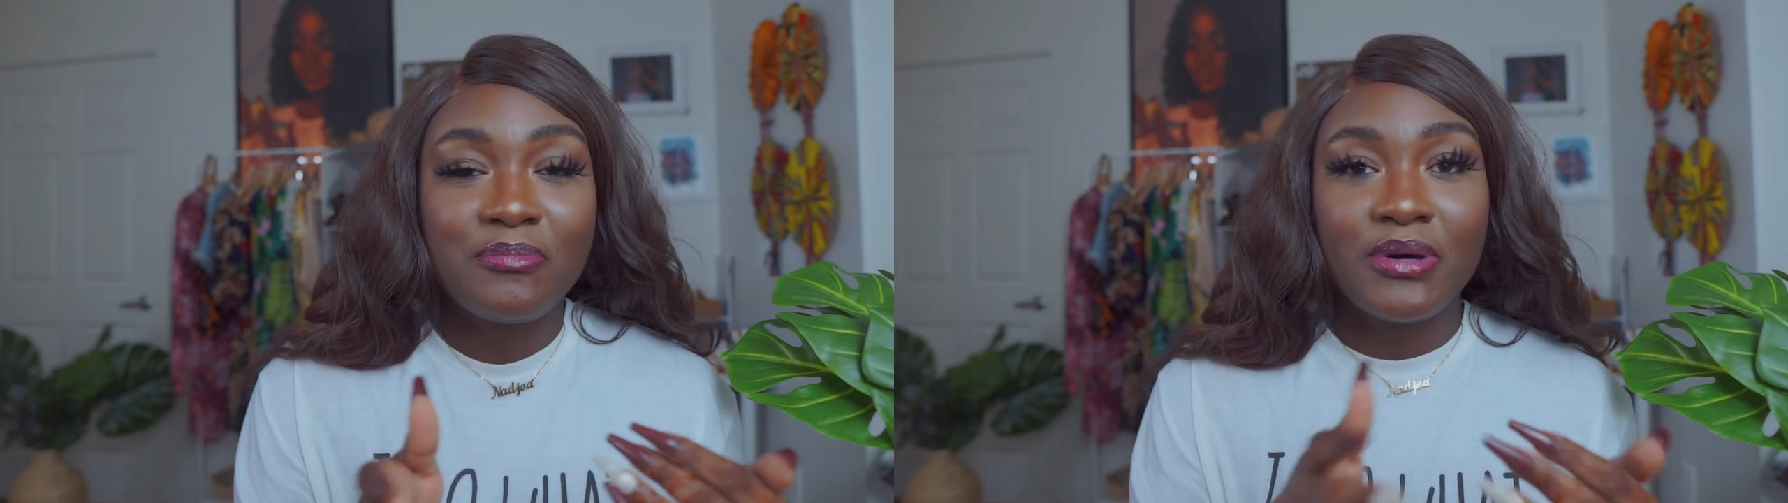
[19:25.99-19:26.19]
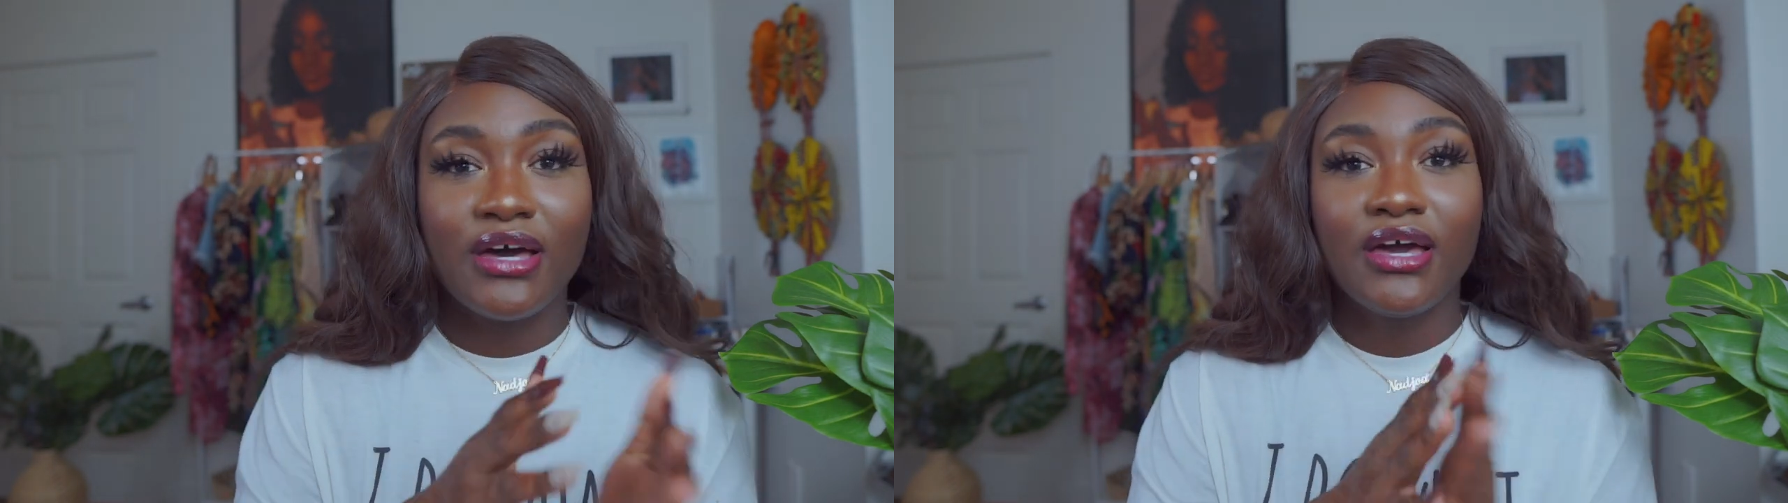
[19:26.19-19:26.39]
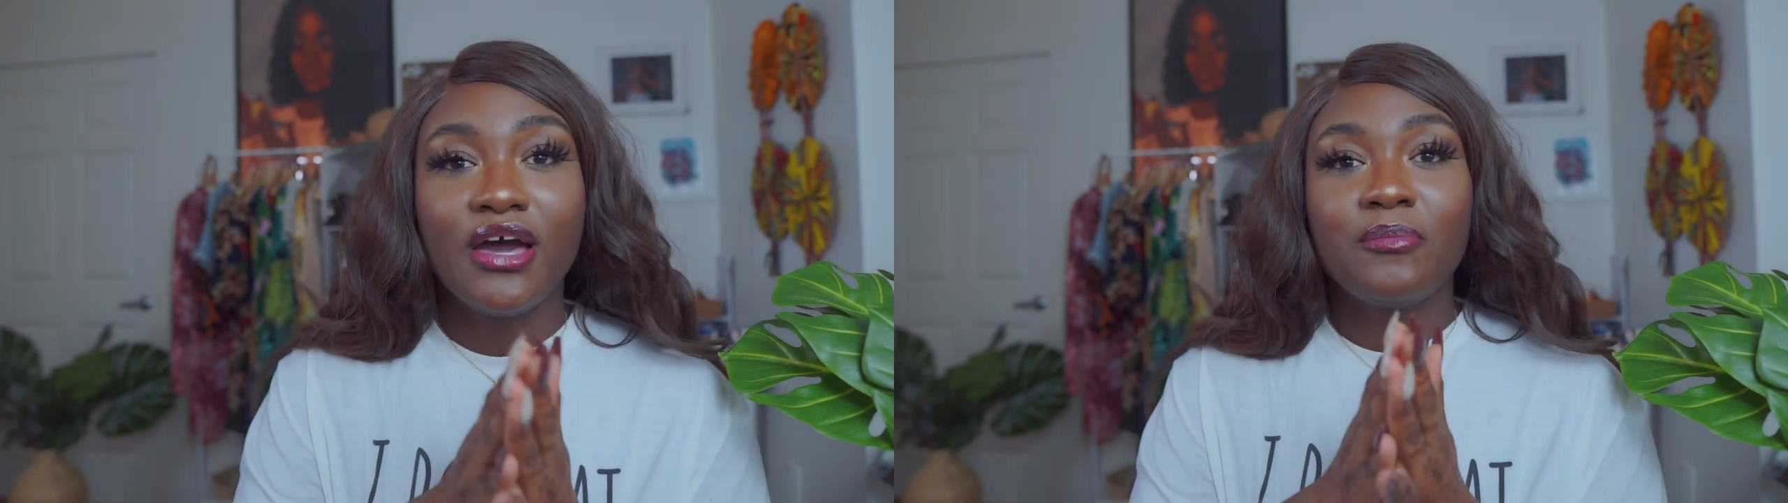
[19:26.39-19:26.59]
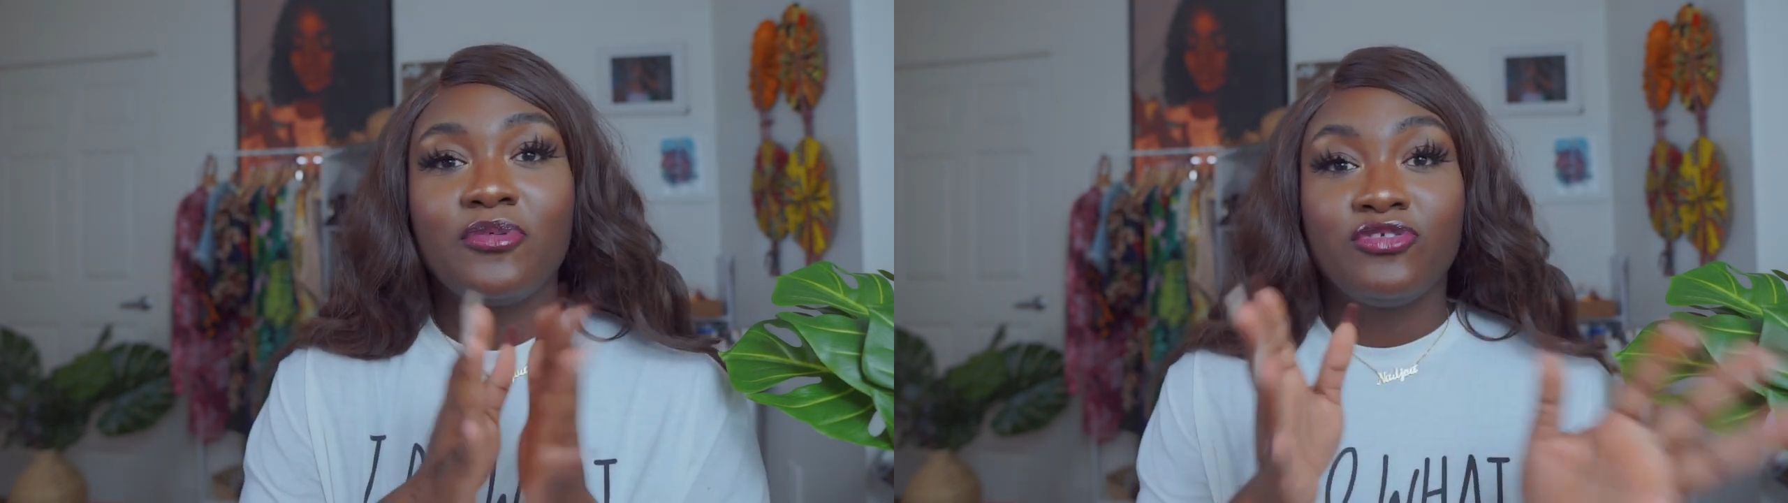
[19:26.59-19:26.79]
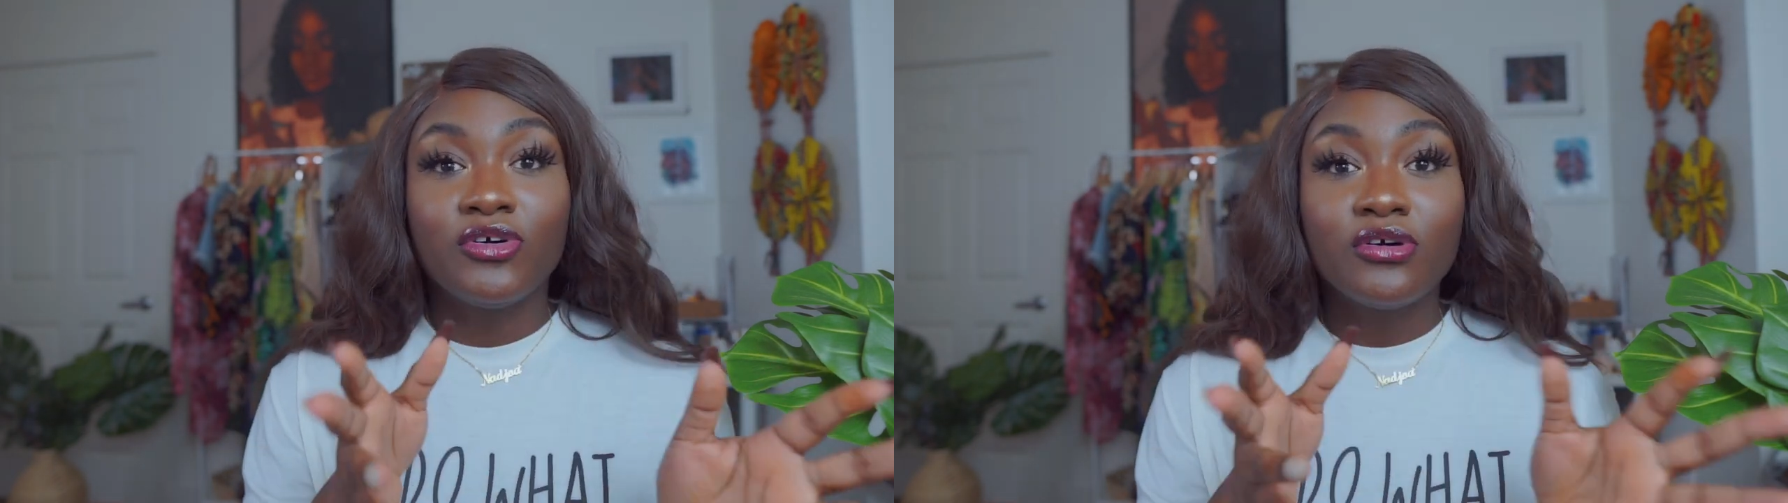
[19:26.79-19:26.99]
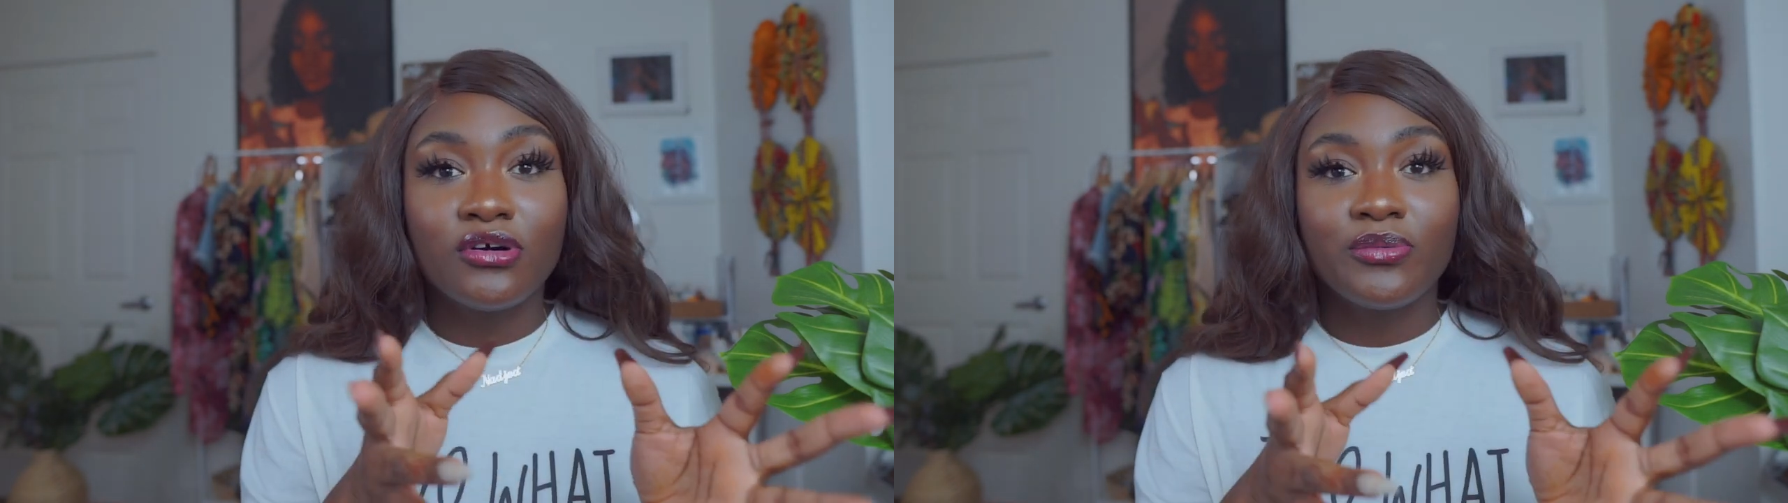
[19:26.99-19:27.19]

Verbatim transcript: but before,